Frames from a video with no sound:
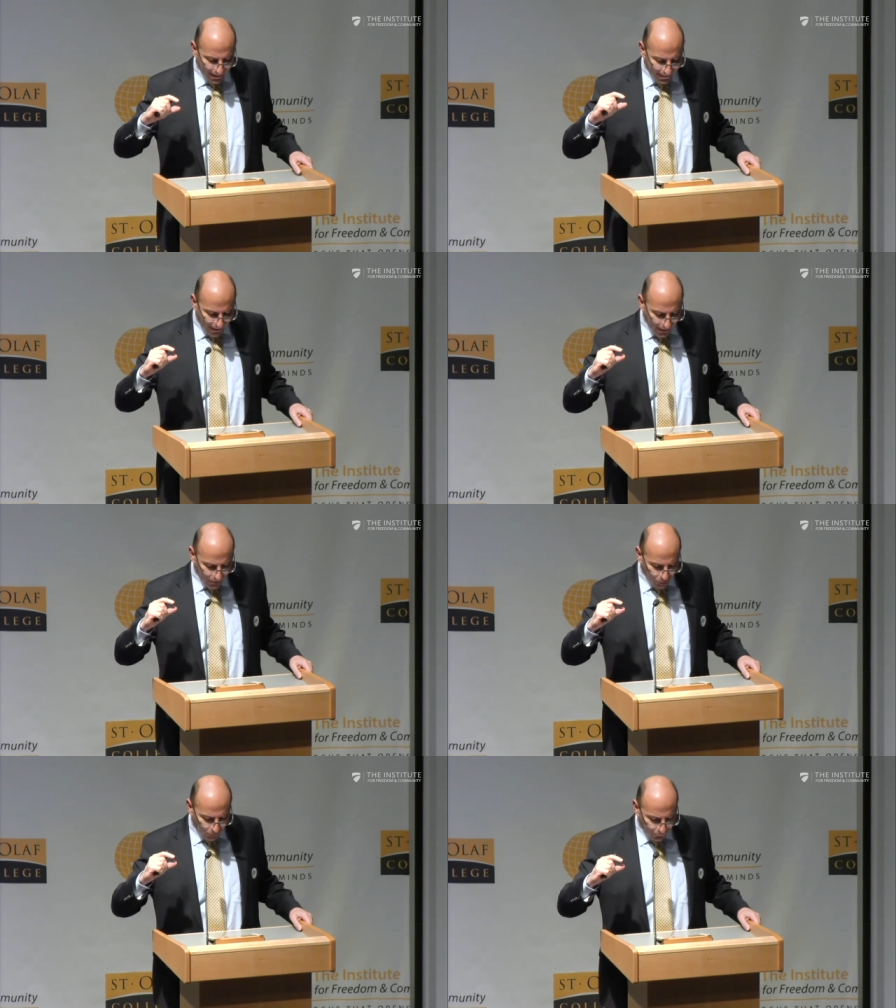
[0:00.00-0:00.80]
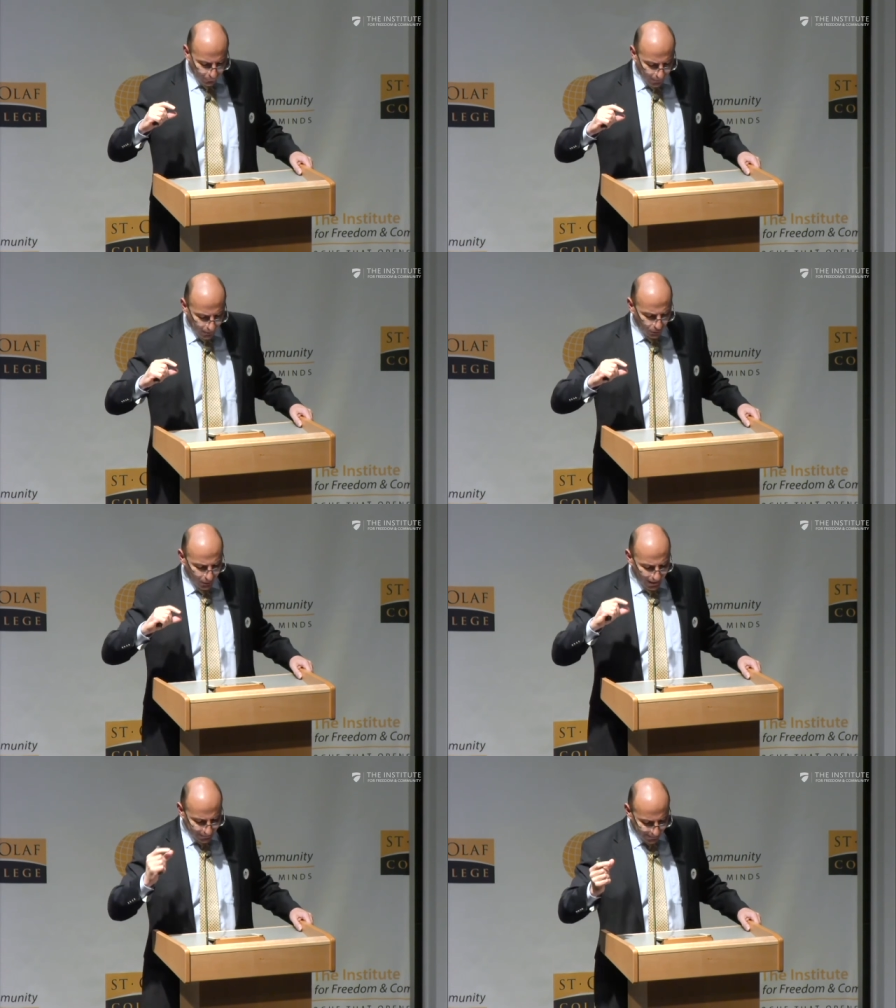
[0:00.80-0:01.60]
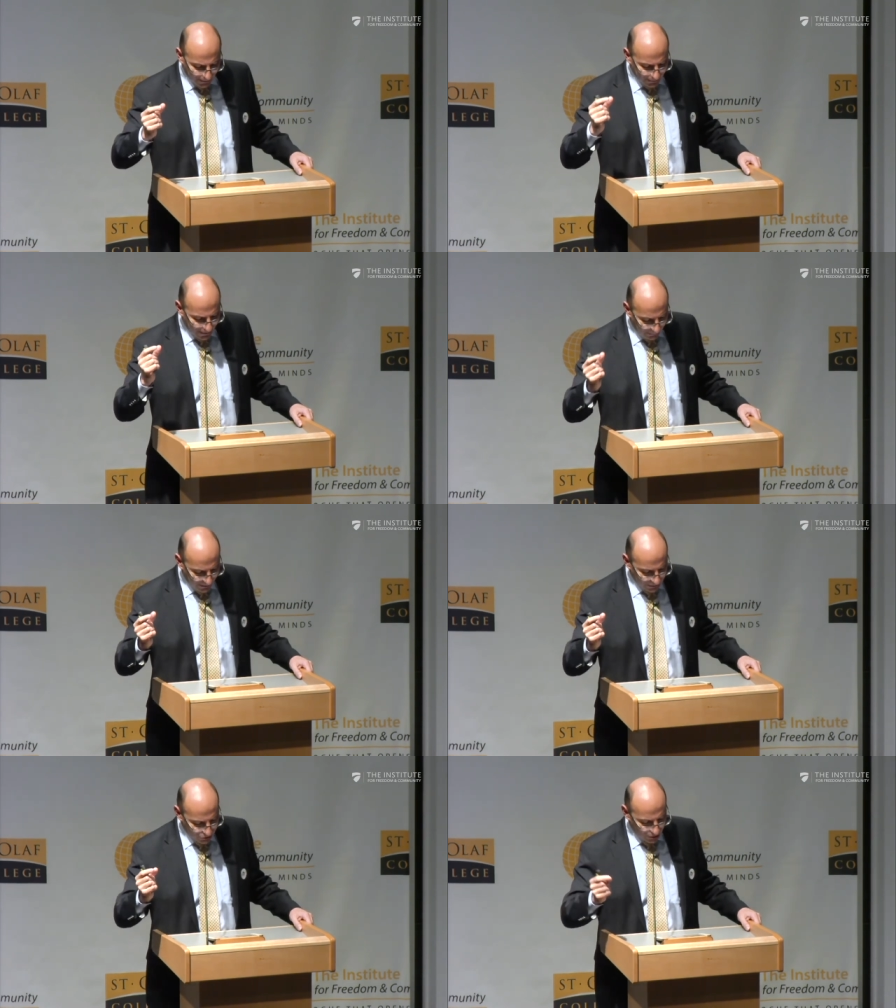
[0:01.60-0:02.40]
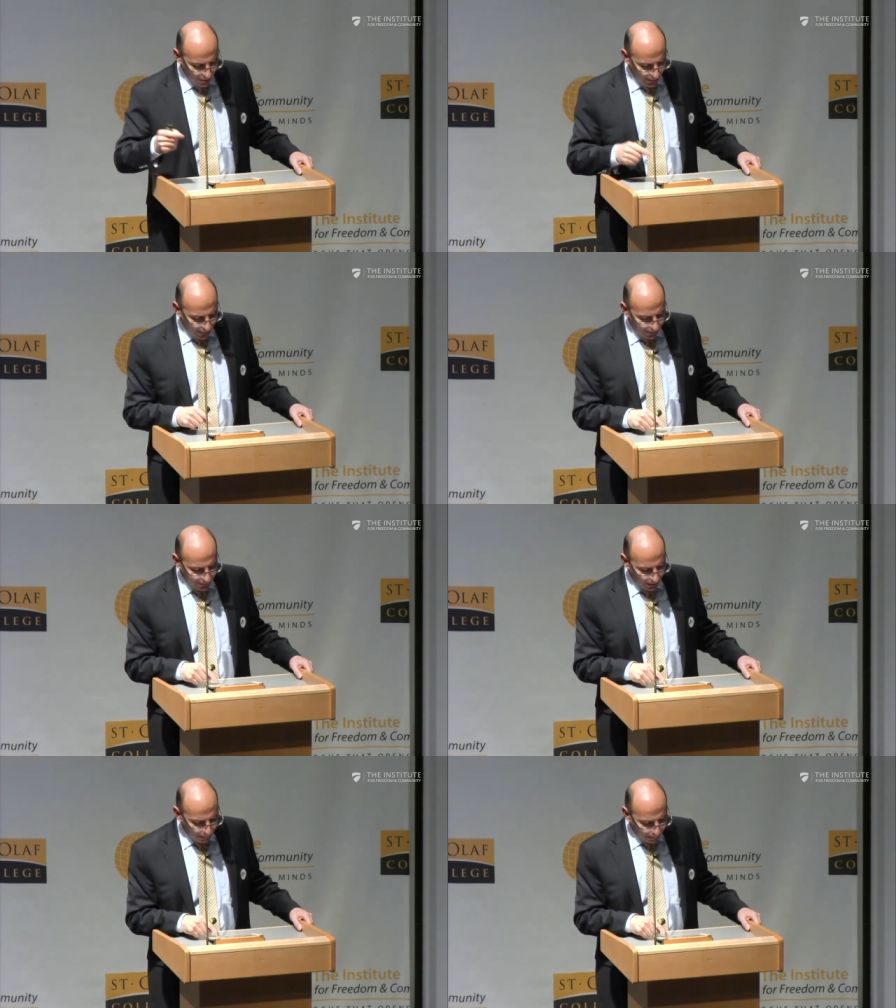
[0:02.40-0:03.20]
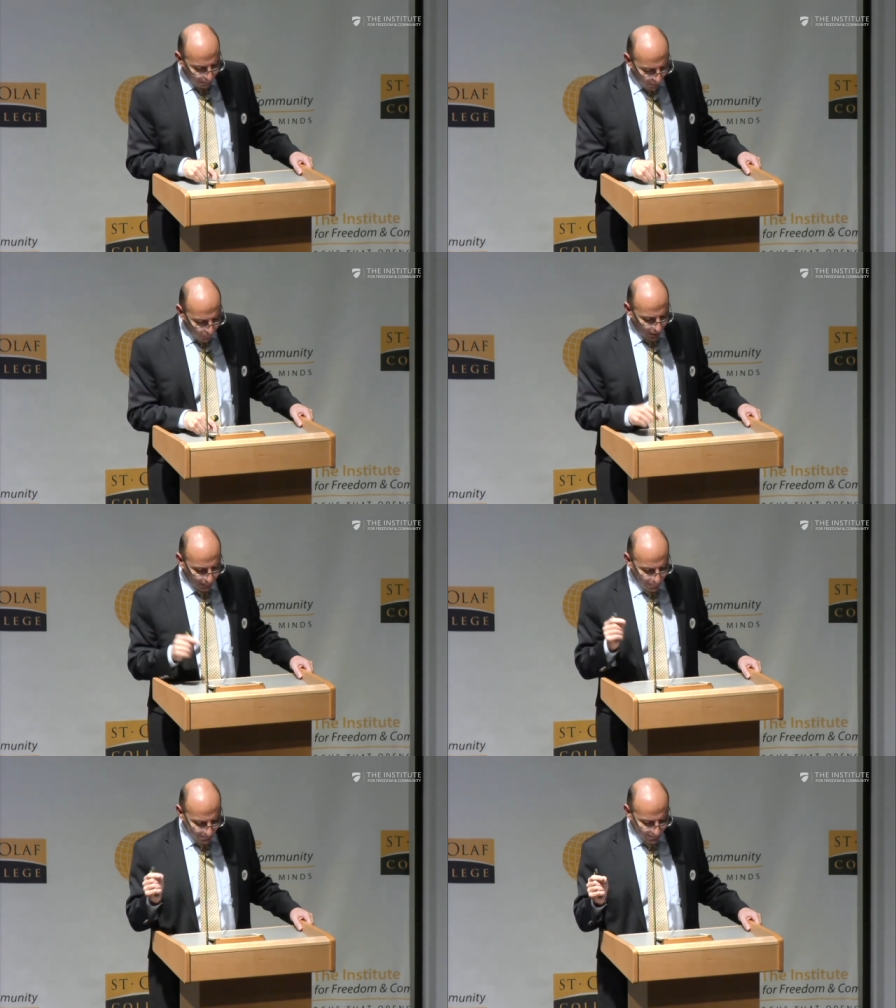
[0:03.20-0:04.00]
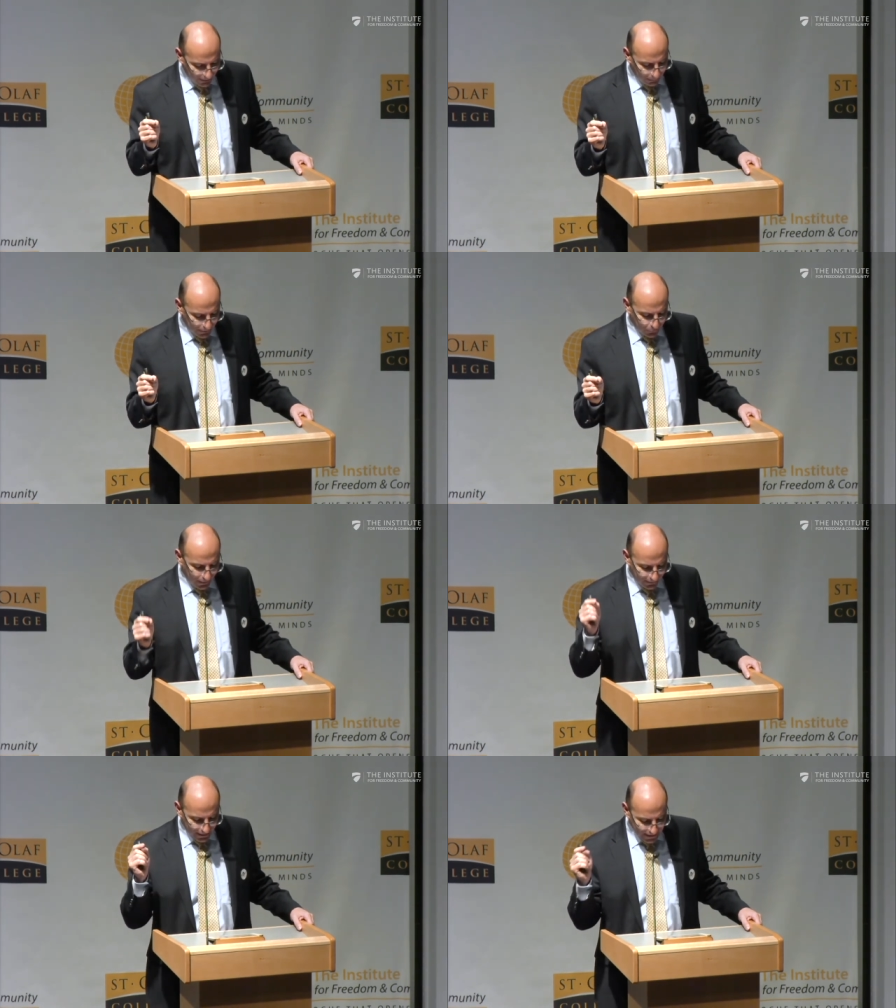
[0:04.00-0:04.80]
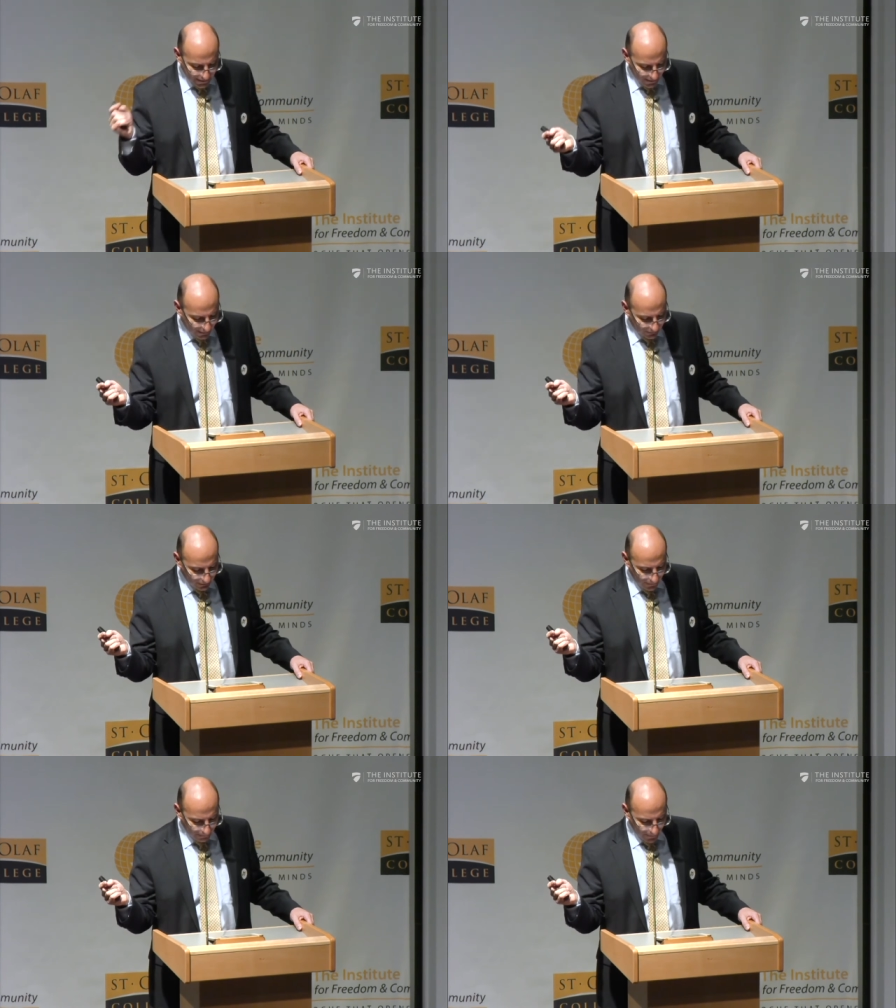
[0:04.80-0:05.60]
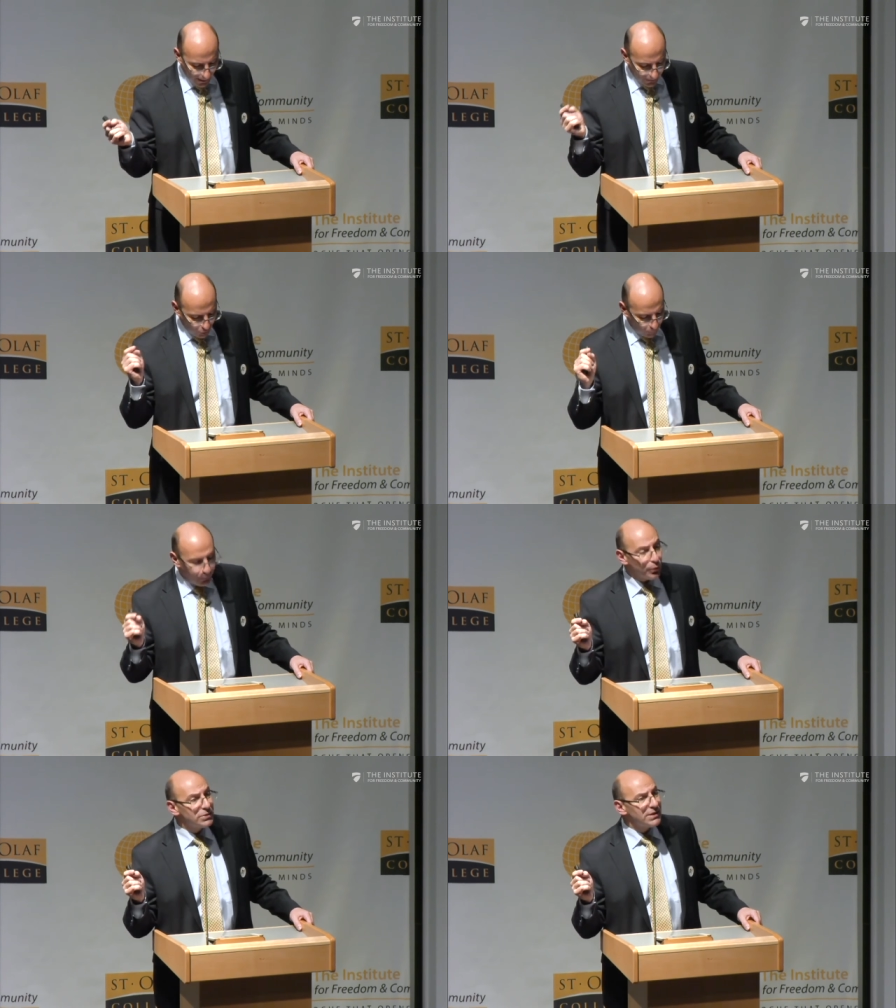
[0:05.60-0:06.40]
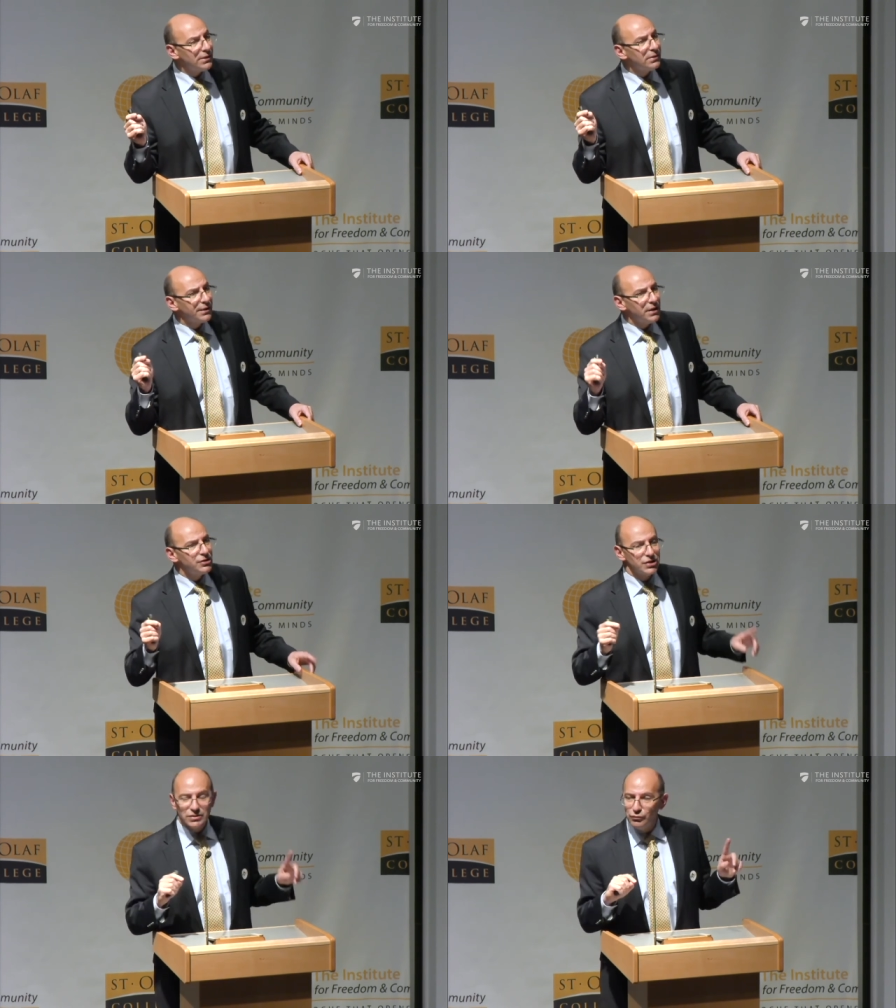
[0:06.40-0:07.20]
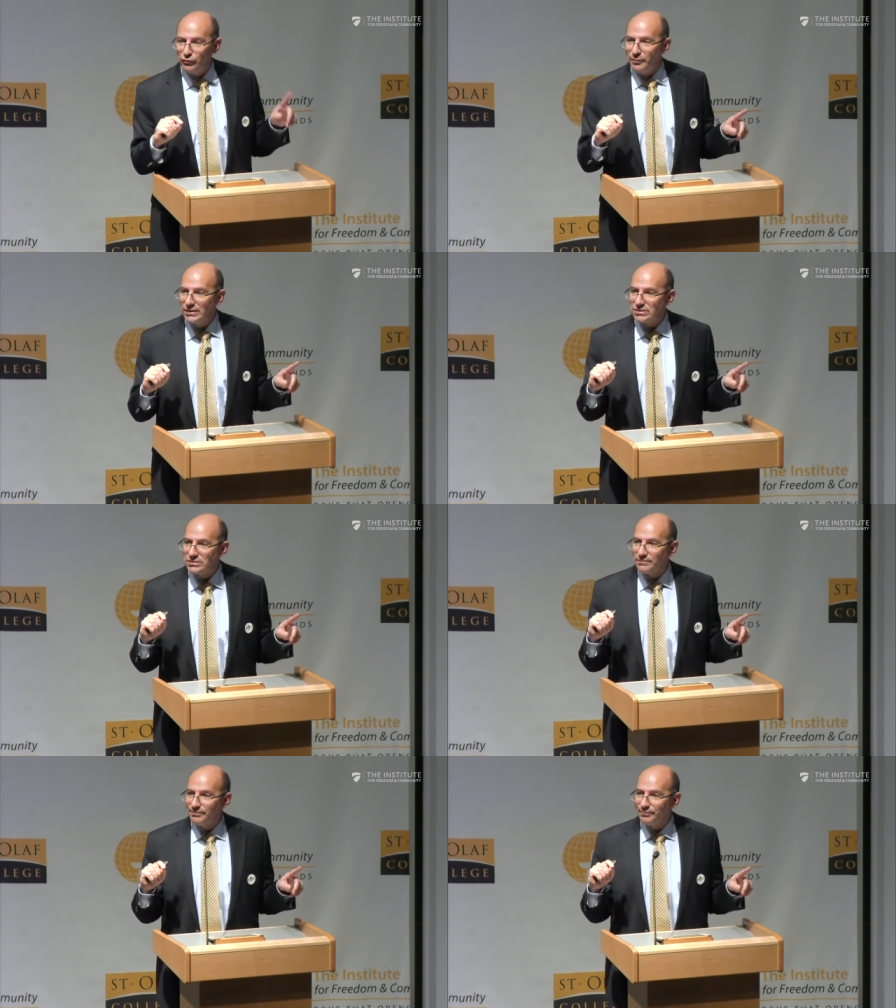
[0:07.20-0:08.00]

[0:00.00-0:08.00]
a kind of a collateral damage in the power battle between the state and the opposing religious movements.